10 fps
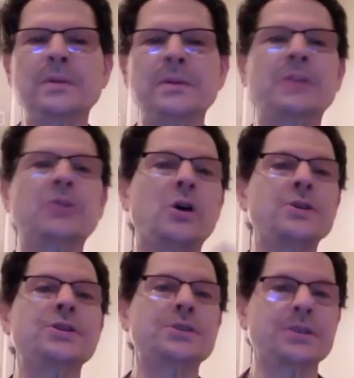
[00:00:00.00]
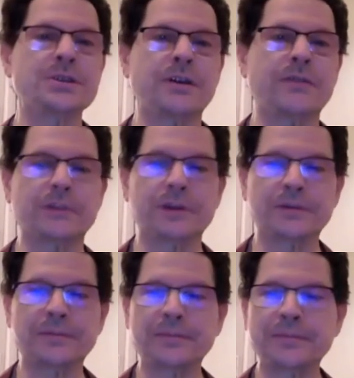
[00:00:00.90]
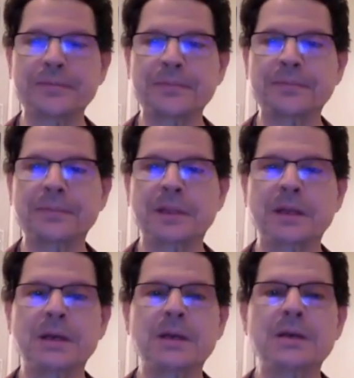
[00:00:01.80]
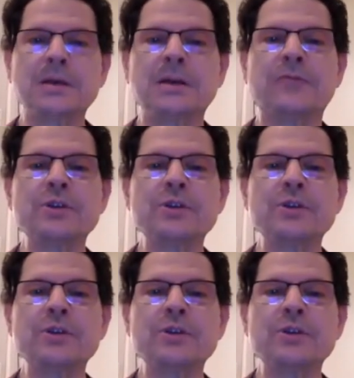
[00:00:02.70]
that causes the suffering if